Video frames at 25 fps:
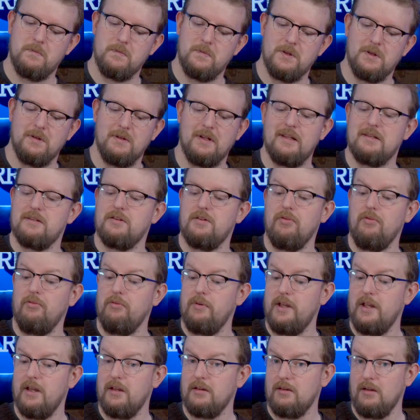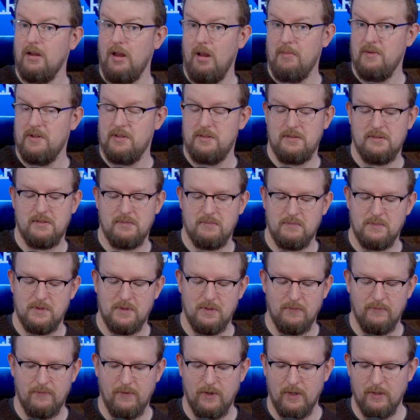So that's three uncommons
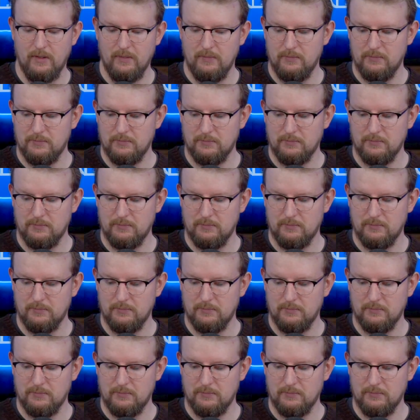so far.